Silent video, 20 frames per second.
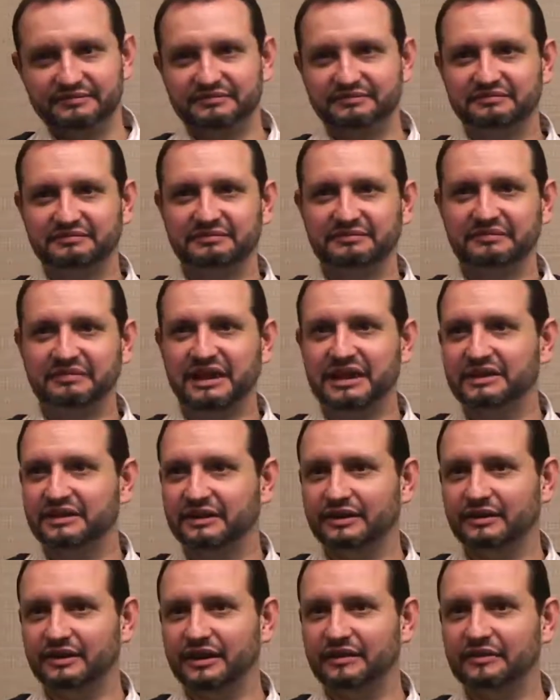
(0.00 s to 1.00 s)
And was it I don't
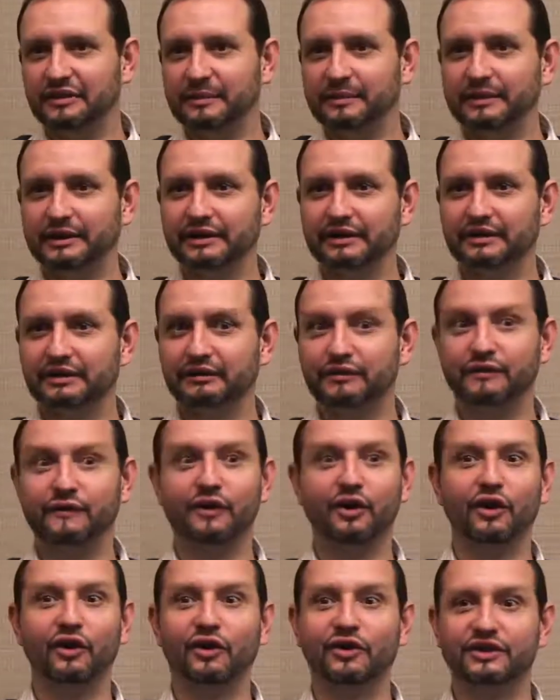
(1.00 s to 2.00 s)
know, everybody. Of
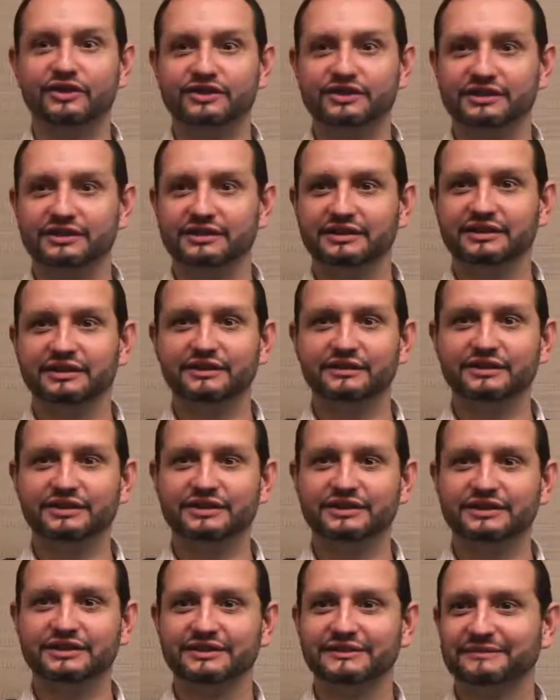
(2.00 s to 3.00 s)
course, it
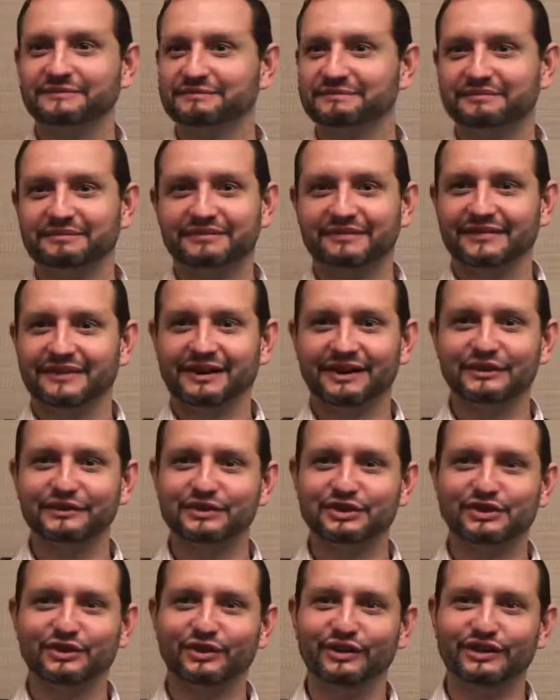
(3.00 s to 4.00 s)
was, it
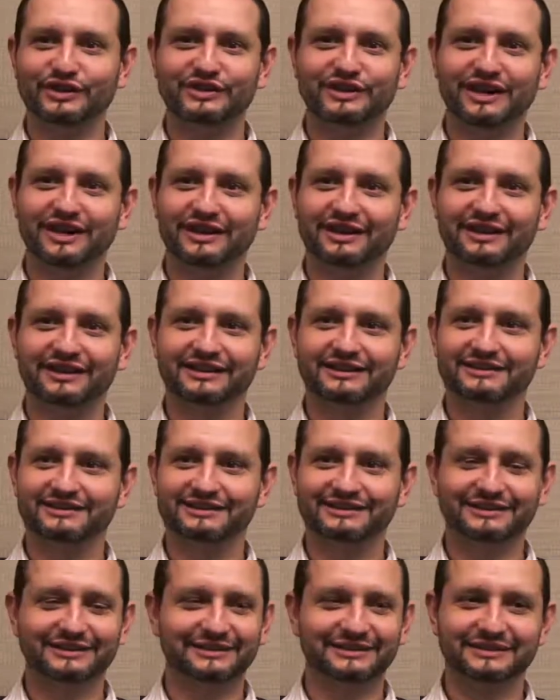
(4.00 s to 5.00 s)
was so exciting.
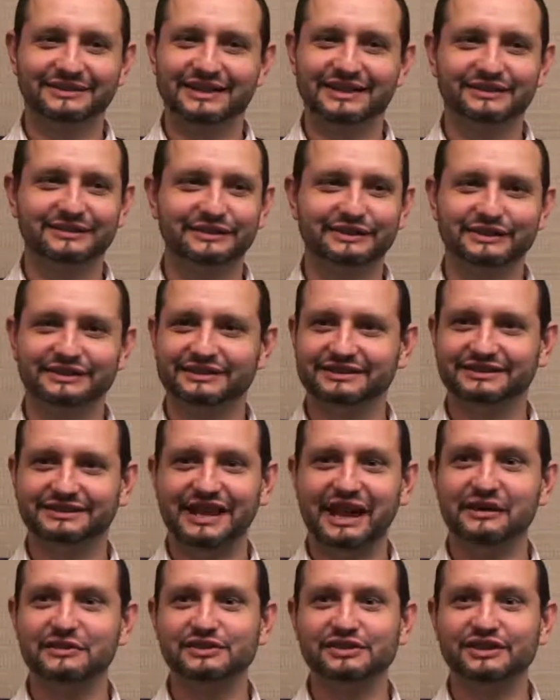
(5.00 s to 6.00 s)
You know, that was,
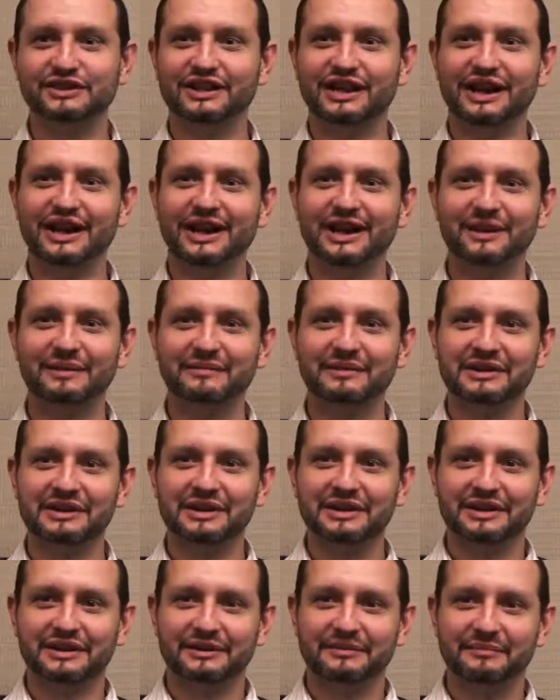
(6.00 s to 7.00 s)
that was the time
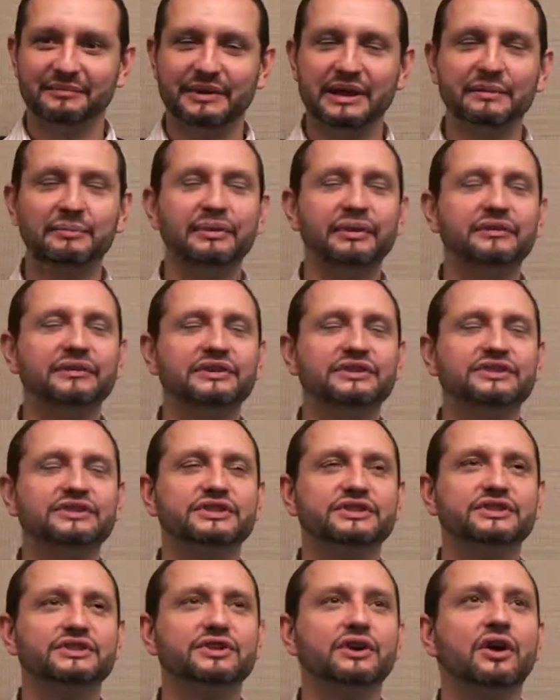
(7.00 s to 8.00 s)
people were
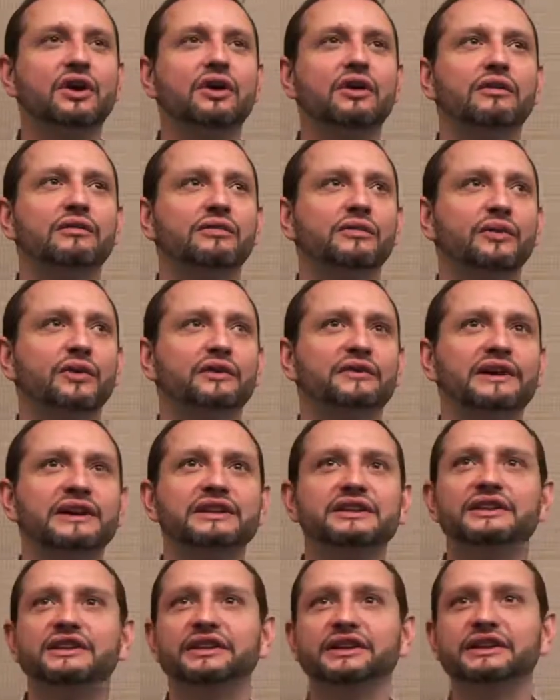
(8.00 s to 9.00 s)
so full of
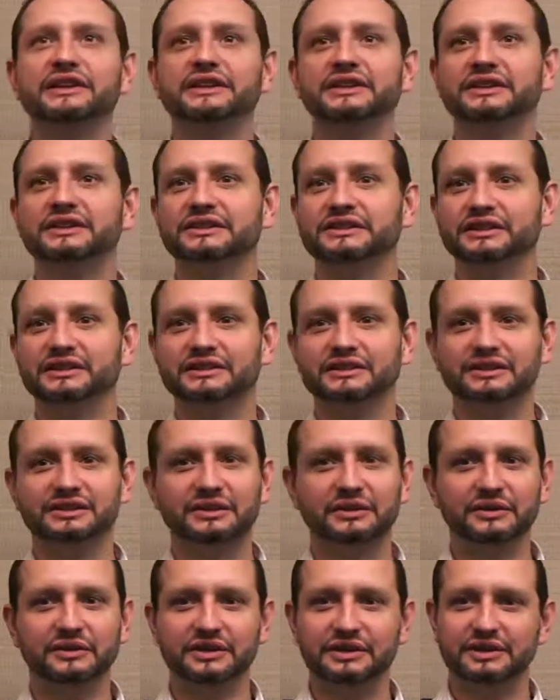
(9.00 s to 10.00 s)
ideals and, you
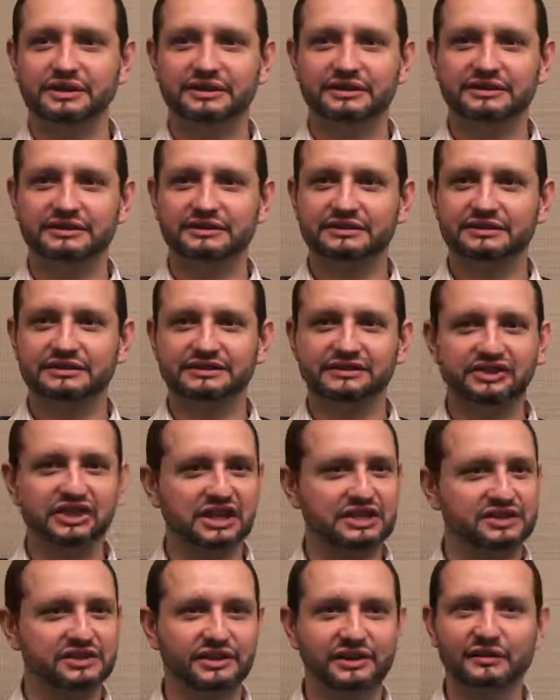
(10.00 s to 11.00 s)
know, the,
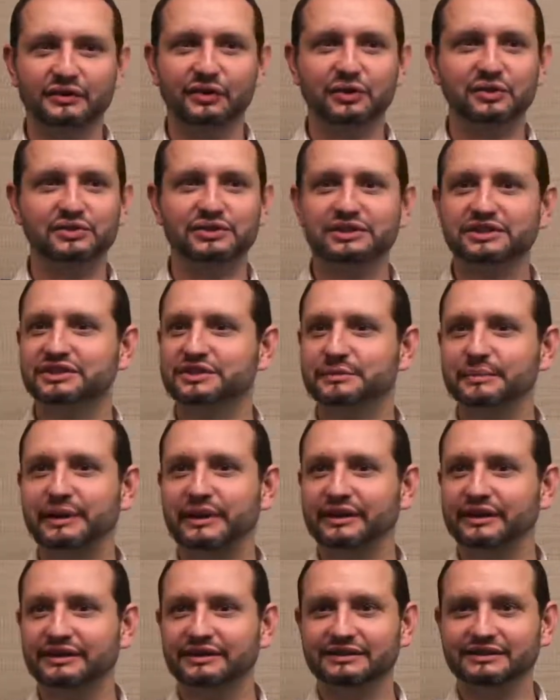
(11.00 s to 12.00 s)
just the revolution
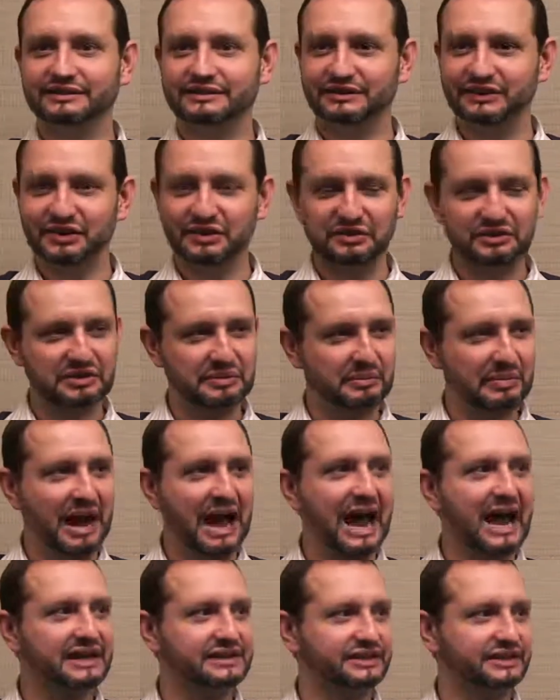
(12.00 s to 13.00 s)
spirit, you know, the
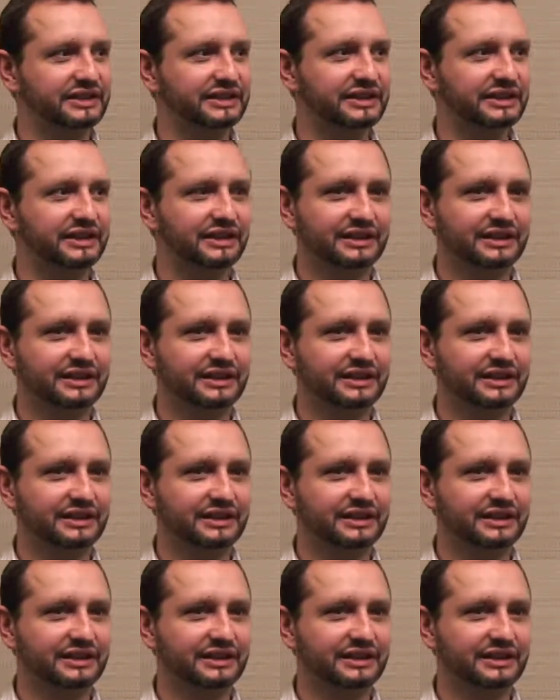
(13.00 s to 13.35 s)
mass and